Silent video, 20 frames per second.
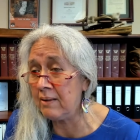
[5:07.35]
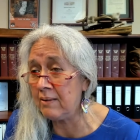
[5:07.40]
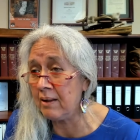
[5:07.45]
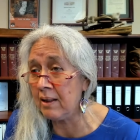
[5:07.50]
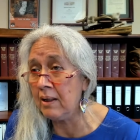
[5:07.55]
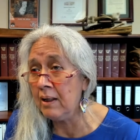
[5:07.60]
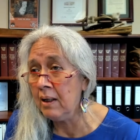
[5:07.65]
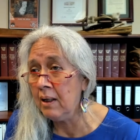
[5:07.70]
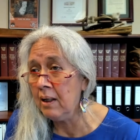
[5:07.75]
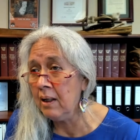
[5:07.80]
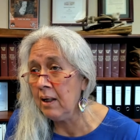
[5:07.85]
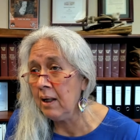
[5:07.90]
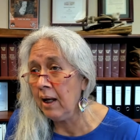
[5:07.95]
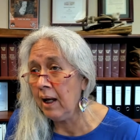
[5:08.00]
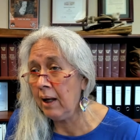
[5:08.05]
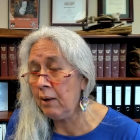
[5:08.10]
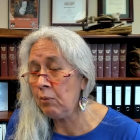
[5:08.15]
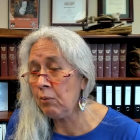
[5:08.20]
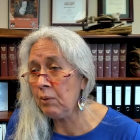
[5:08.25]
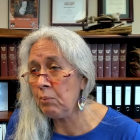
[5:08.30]
And I
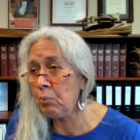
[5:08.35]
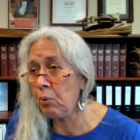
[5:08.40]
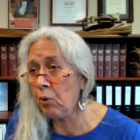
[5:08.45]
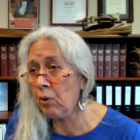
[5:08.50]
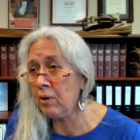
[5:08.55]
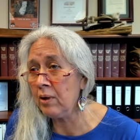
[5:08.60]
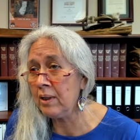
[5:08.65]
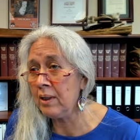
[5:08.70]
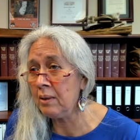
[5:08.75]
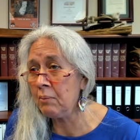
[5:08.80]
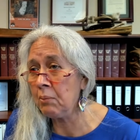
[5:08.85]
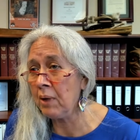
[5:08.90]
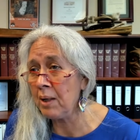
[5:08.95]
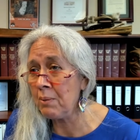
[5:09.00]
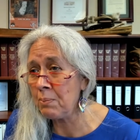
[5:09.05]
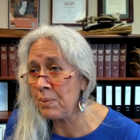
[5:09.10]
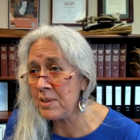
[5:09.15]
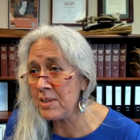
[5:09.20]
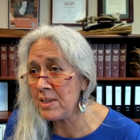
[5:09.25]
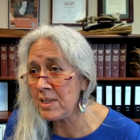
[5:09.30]
reported in my
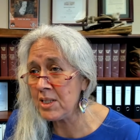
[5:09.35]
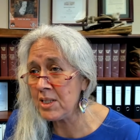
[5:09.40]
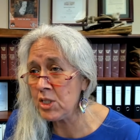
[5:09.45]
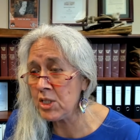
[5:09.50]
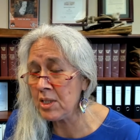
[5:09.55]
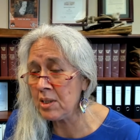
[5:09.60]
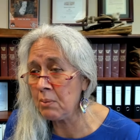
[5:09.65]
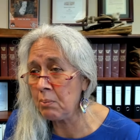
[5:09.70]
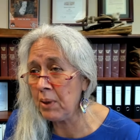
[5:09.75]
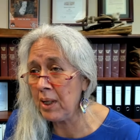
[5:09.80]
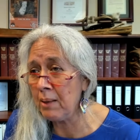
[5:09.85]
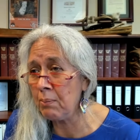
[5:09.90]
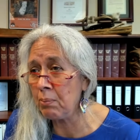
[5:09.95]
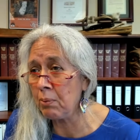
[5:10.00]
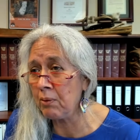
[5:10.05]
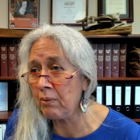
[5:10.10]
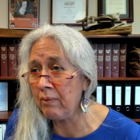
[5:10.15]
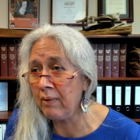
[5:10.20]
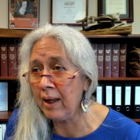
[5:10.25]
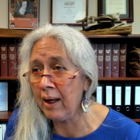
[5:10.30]
position
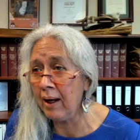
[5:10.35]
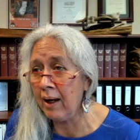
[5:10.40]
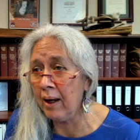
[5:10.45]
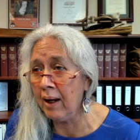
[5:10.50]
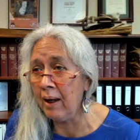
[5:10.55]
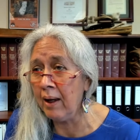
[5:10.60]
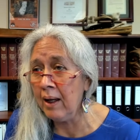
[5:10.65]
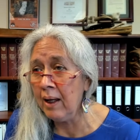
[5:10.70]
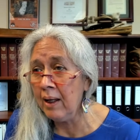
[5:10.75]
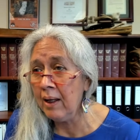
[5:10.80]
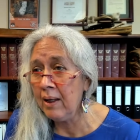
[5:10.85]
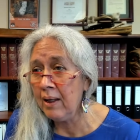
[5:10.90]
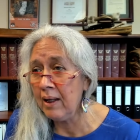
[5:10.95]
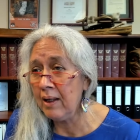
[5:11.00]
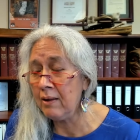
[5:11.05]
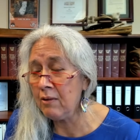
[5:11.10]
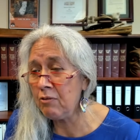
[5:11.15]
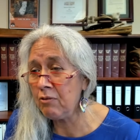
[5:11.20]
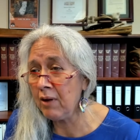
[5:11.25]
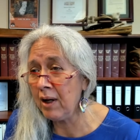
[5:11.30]
paper that in
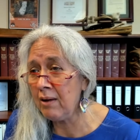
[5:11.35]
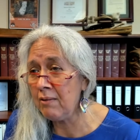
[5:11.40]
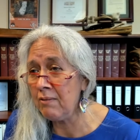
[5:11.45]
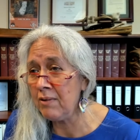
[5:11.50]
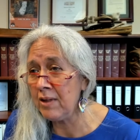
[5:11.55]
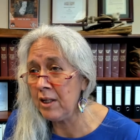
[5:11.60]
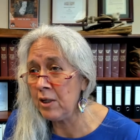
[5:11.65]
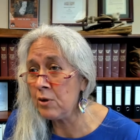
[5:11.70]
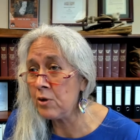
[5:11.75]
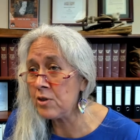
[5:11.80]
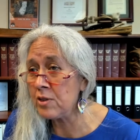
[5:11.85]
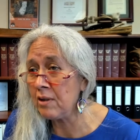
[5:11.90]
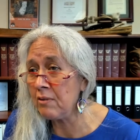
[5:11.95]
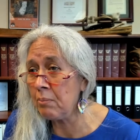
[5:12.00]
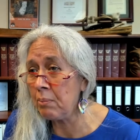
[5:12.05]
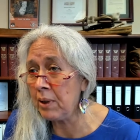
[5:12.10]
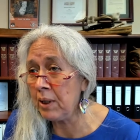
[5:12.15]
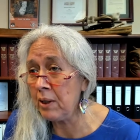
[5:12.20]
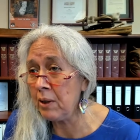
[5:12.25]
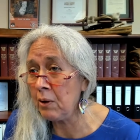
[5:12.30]
the 5 years I've
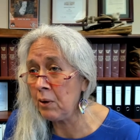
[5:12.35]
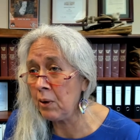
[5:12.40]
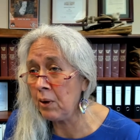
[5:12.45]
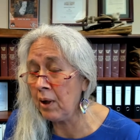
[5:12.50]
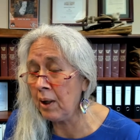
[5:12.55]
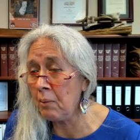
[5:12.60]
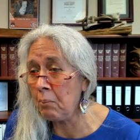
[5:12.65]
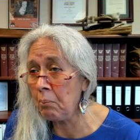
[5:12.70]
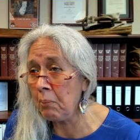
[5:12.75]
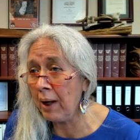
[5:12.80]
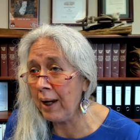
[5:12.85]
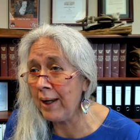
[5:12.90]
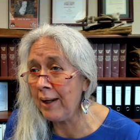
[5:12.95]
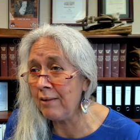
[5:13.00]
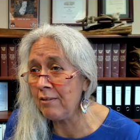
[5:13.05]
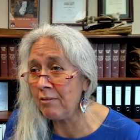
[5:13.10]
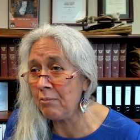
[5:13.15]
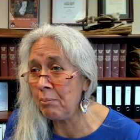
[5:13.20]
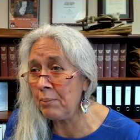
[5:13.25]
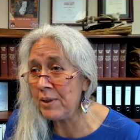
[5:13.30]
been here, I might
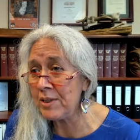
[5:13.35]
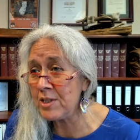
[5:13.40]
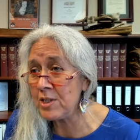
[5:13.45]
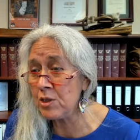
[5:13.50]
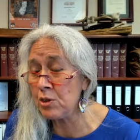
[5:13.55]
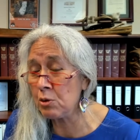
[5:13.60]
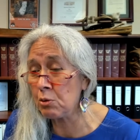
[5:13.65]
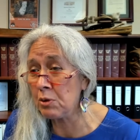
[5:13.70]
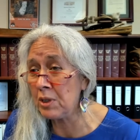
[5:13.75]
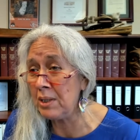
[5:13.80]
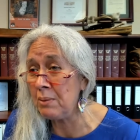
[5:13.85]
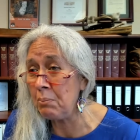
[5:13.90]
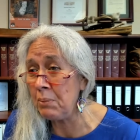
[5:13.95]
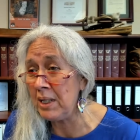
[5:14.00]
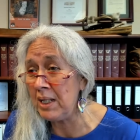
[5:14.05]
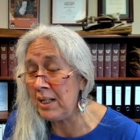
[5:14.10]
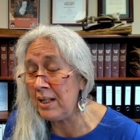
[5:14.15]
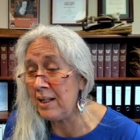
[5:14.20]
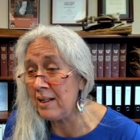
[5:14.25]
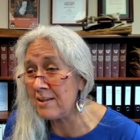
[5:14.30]
have missed 3
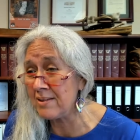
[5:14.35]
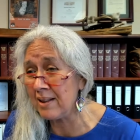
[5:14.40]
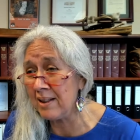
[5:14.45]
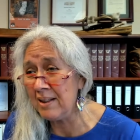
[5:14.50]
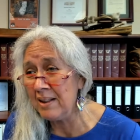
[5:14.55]
meetings.